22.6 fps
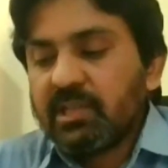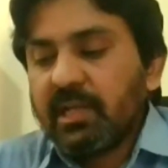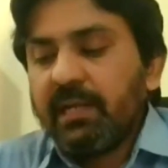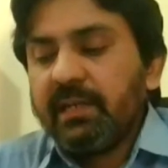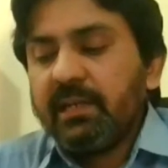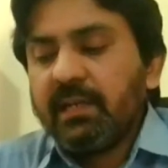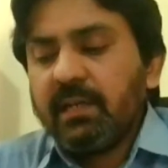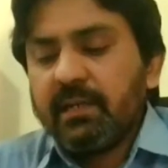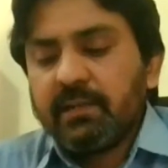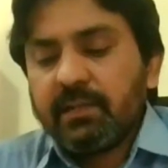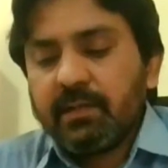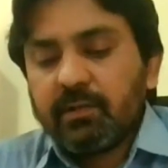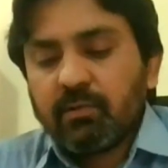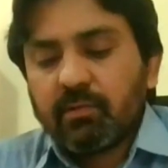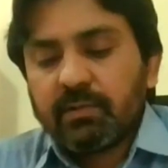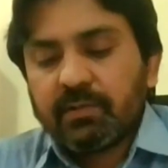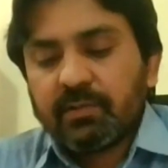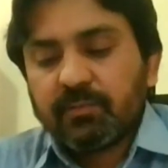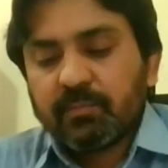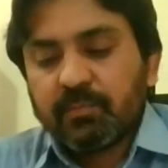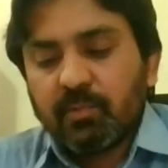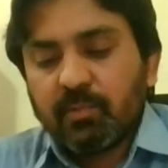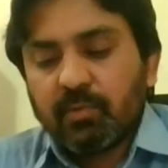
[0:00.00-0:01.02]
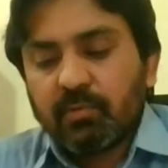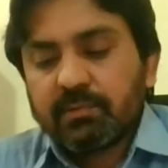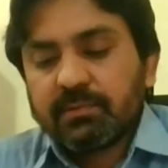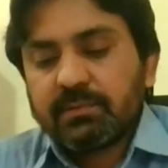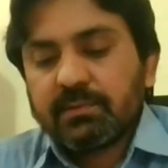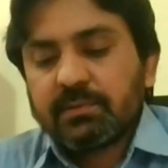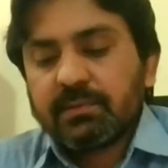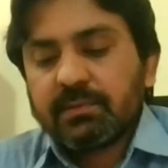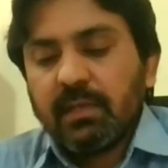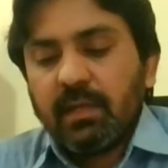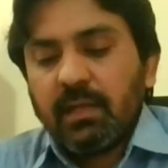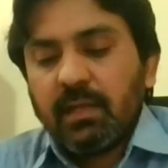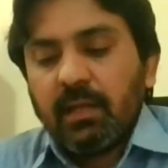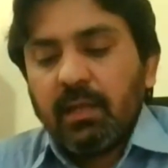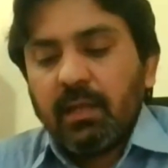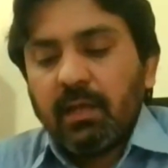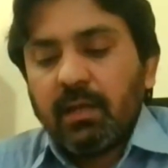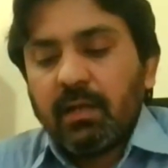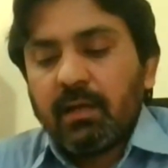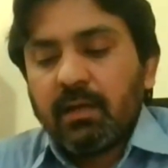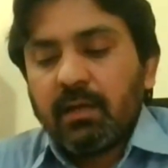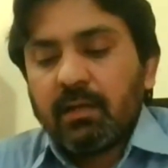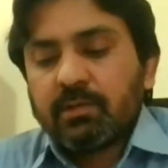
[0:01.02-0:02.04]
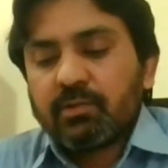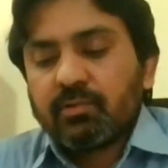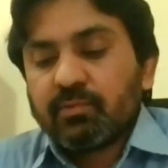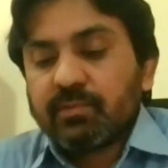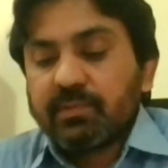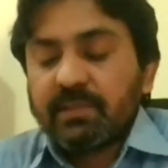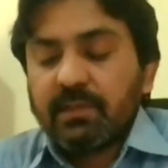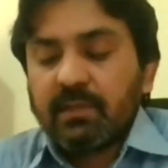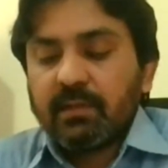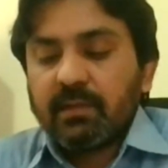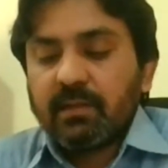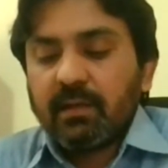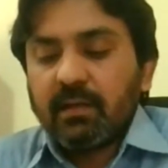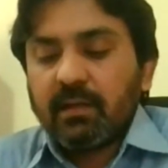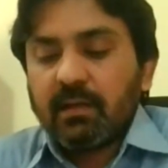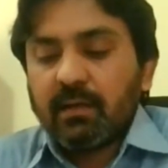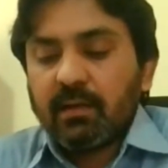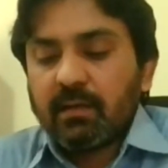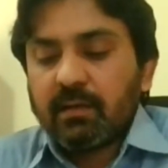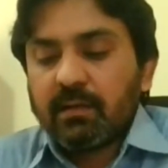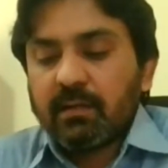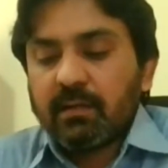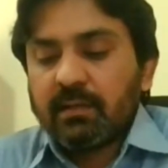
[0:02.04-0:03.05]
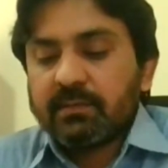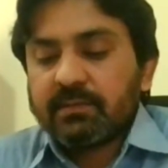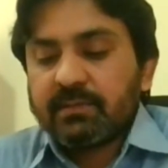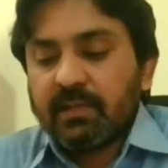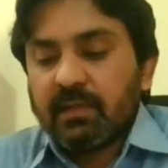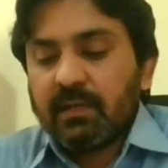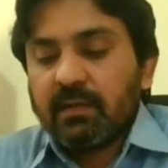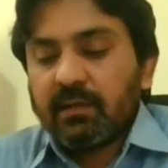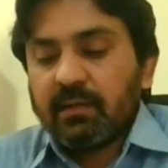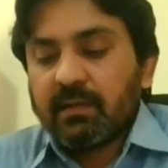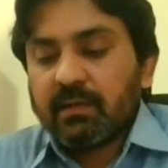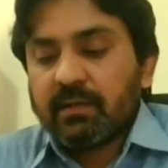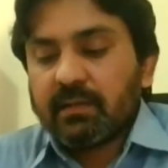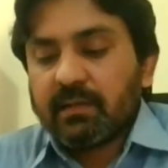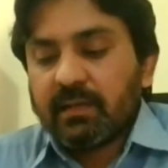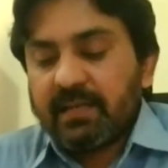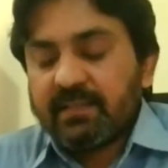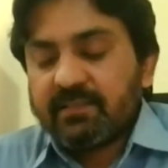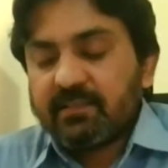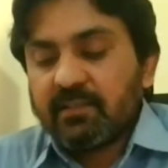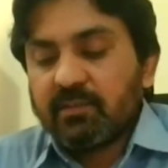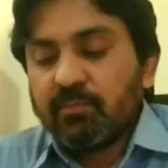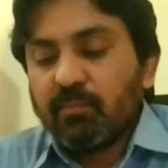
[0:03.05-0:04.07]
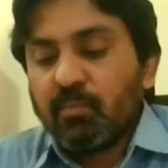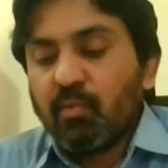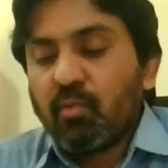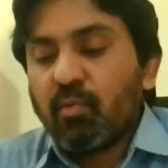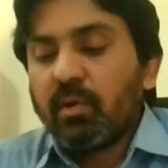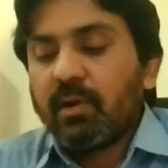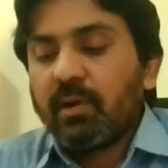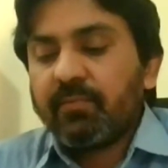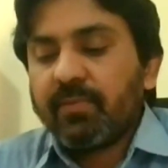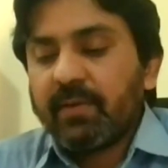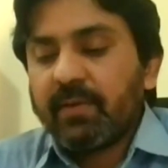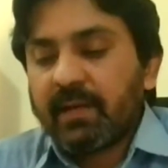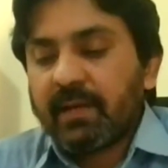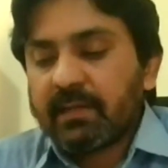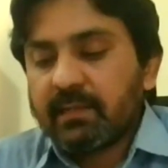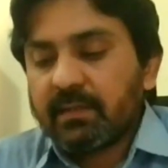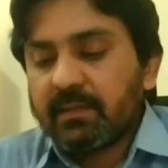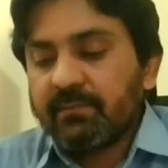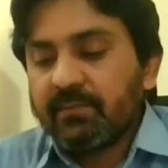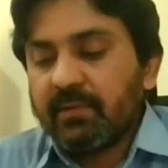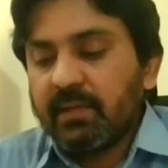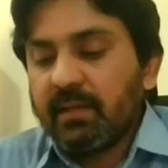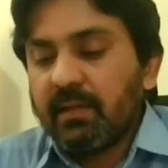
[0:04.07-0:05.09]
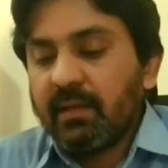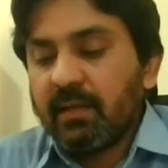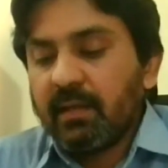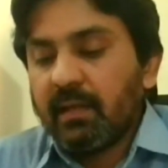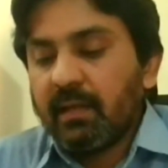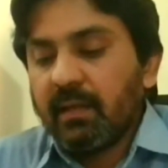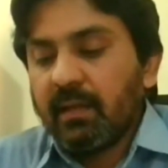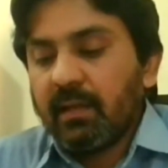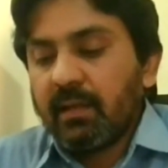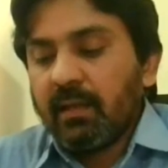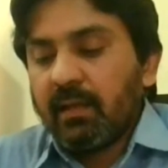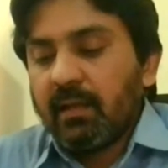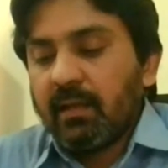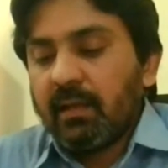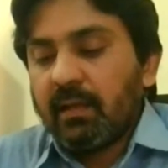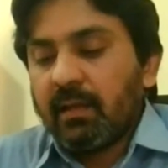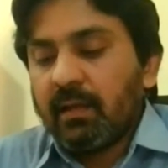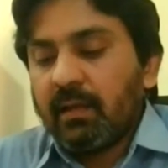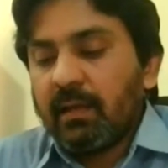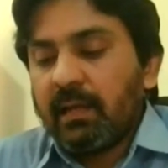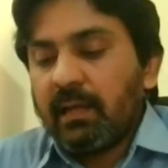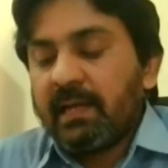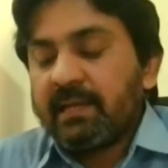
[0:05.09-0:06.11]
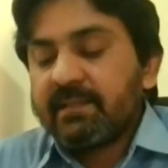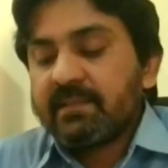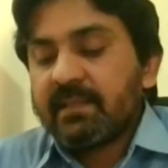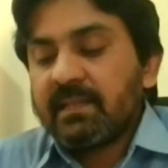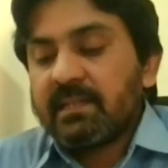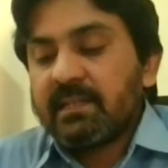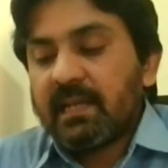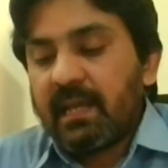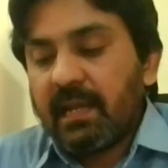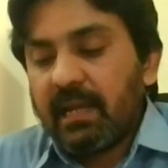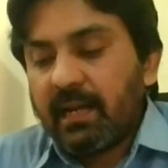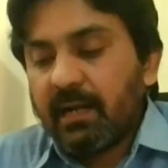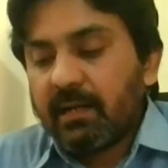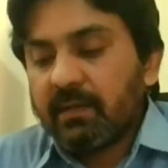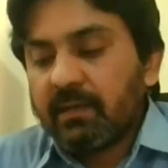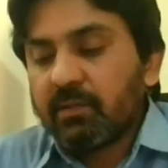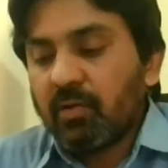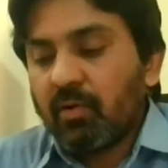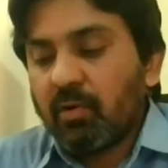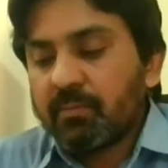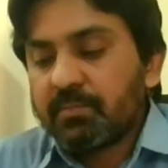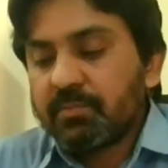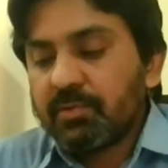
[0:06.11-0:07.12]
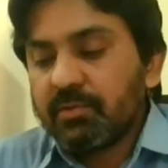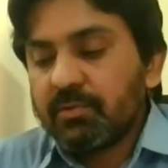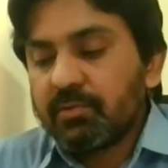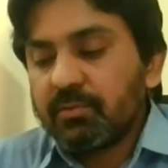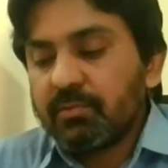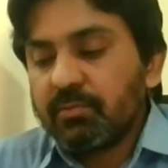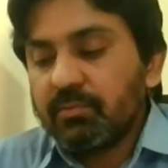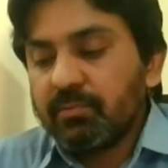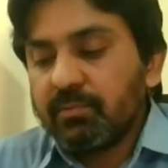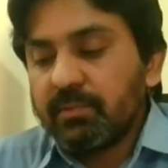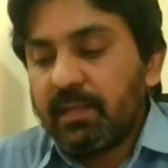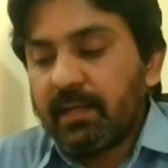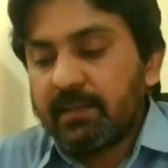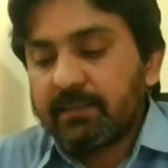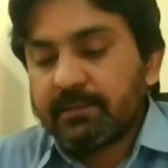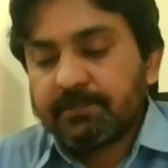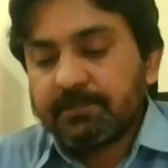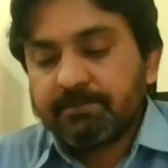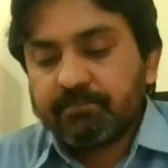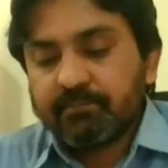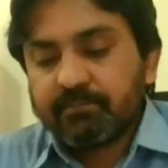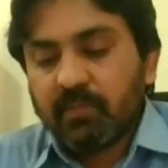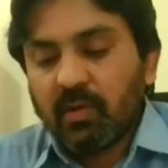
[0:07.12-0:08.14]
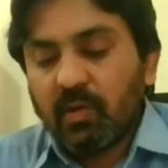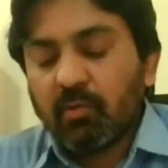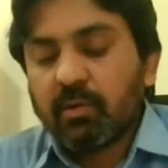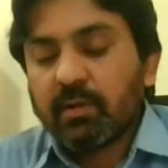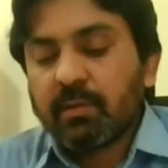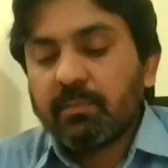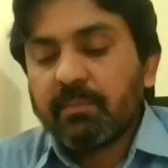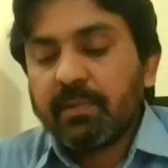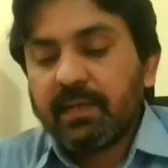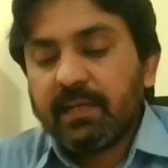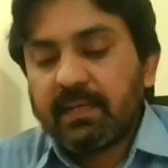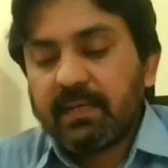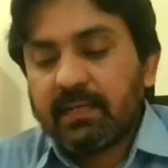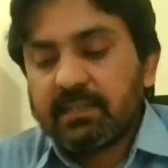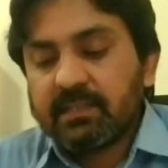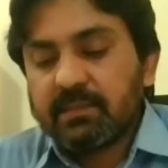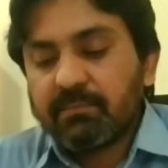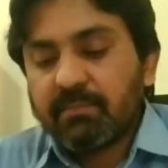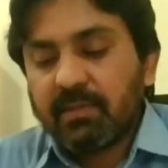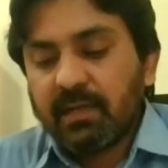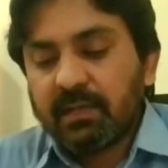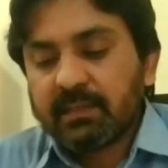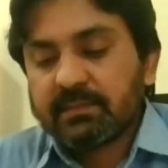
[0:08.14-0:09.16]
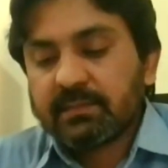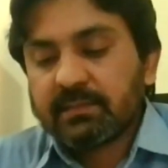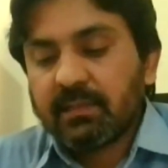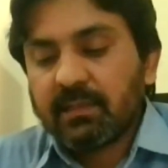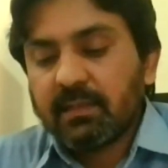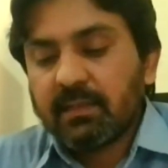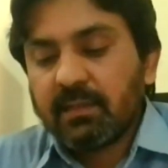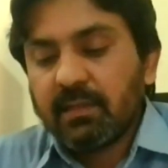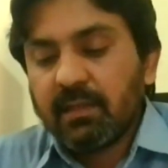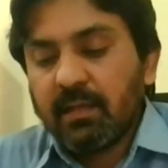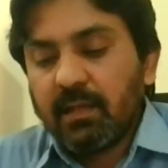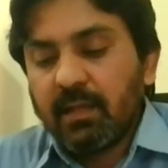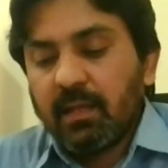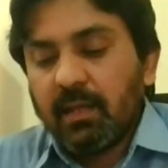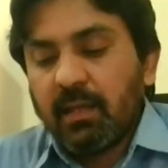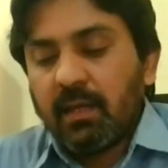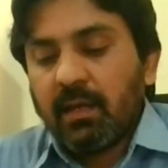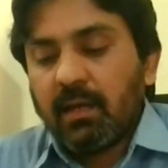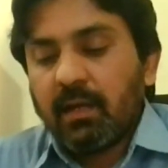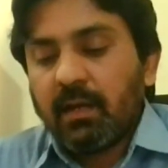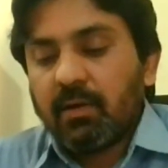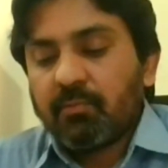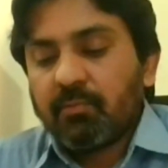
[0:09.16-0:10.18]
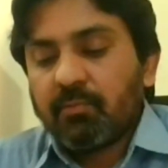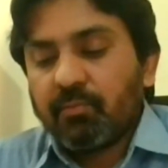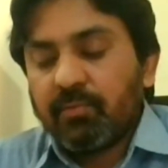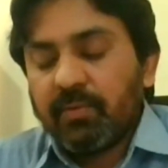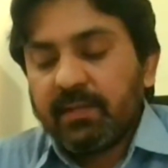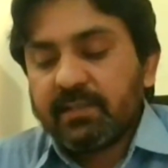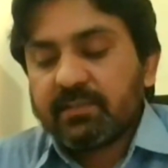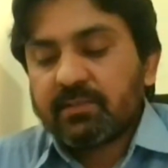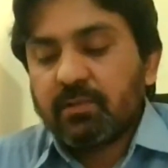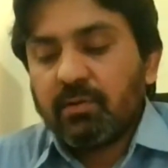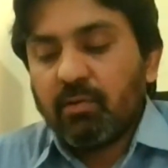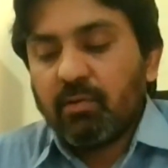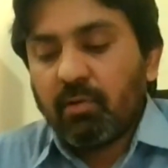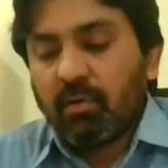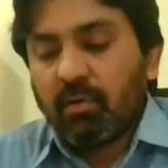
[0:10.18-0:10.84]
China did not respond to Sri Lanka crisis more effectively, as it had the option to do that. Gotabaya Rajapaksa faced